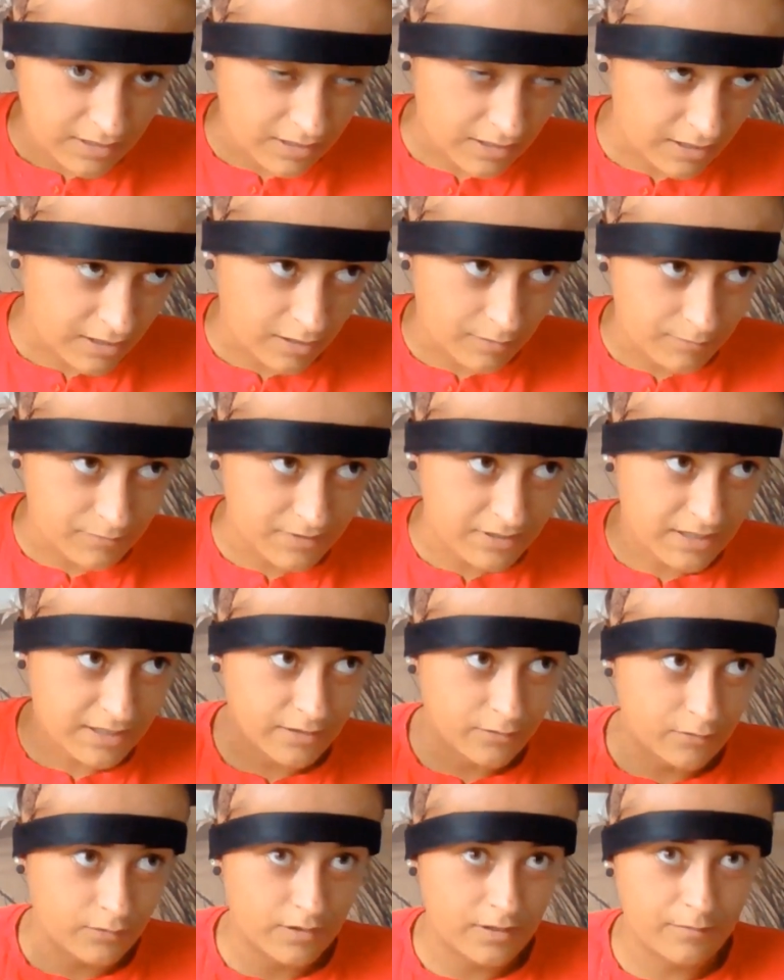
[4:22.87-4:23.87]
and comes
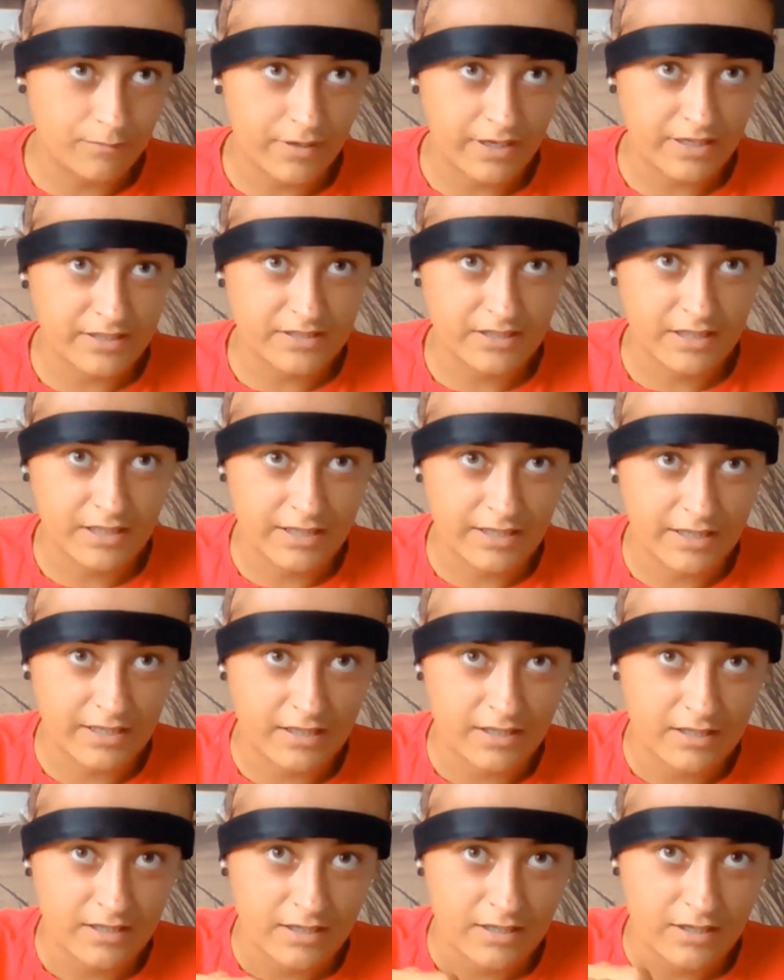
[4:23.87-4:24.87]
out, and basically
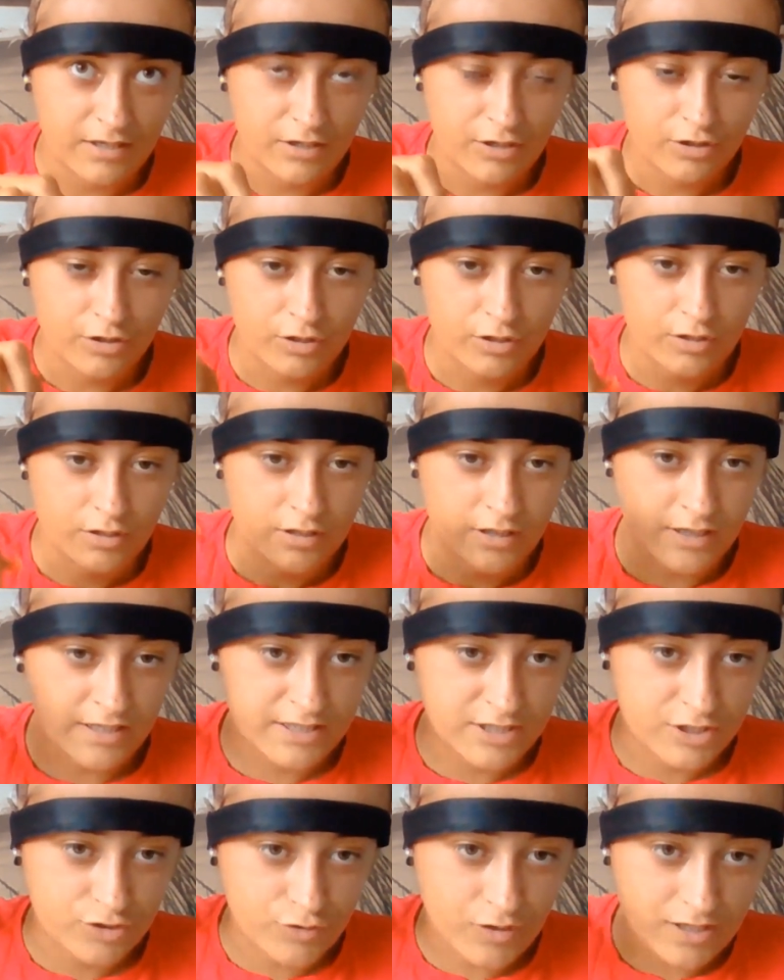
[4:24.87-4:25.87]
it
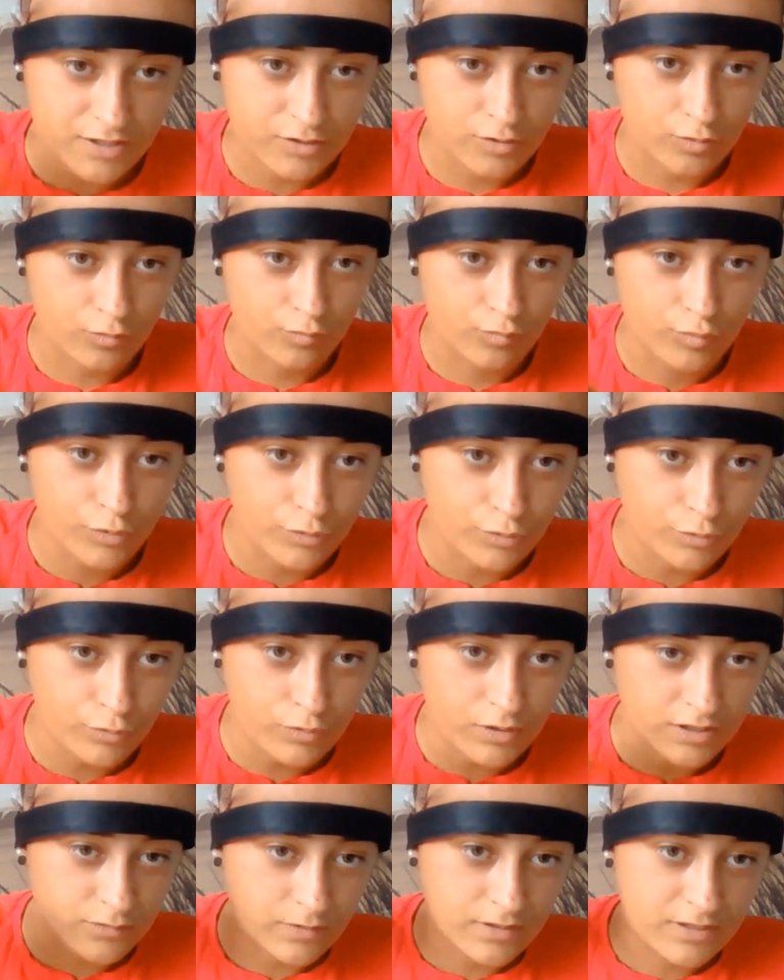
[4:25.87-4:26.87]
extracts your
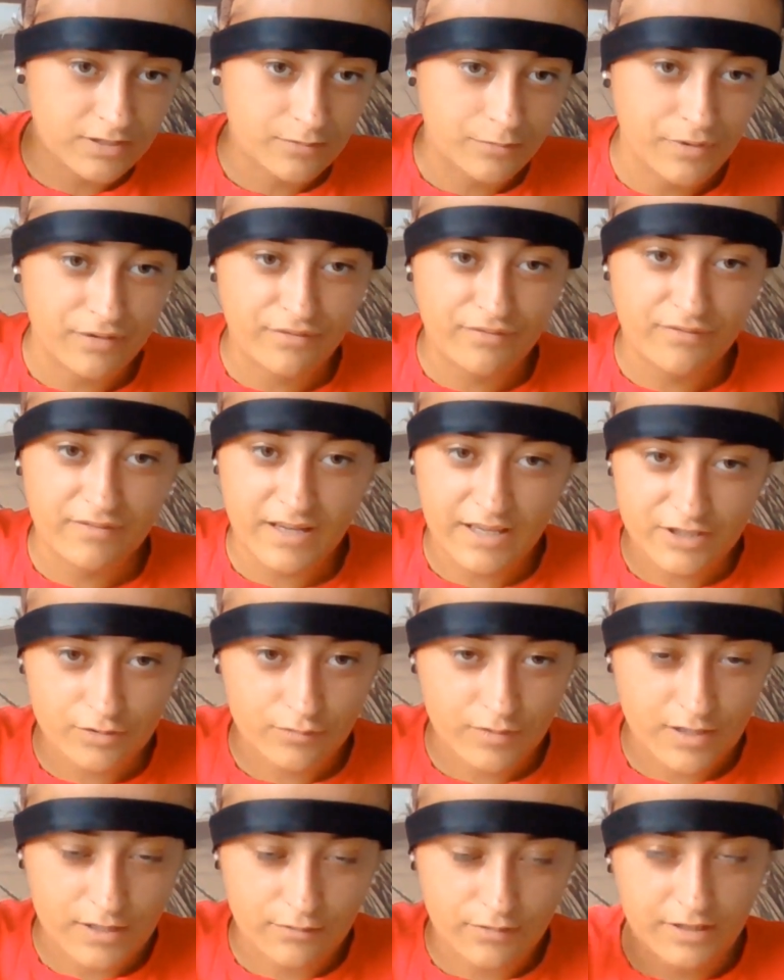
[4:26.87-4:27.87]
root as well as a bit of flesh
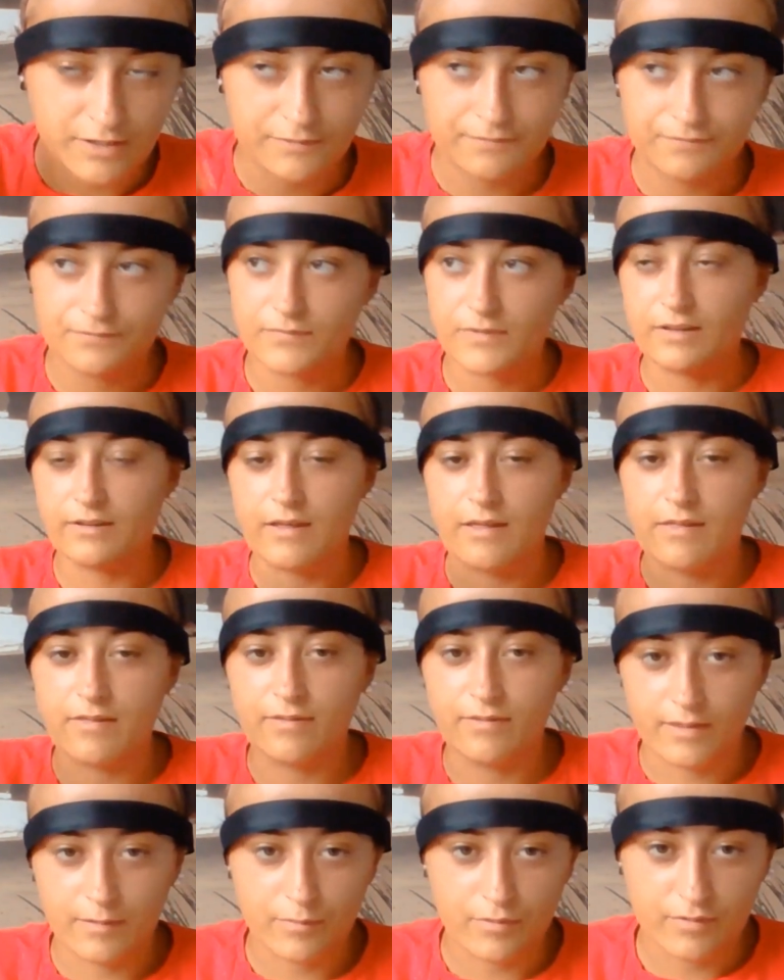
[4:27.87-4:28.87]
around it, and then
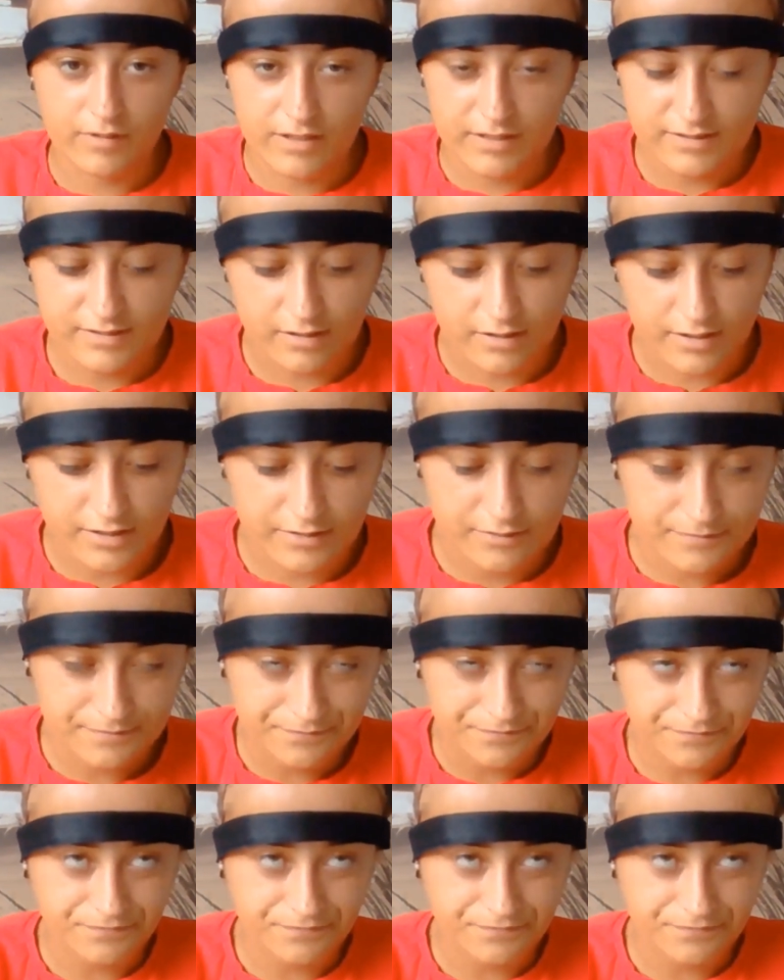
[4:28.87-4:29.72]
they put that aside.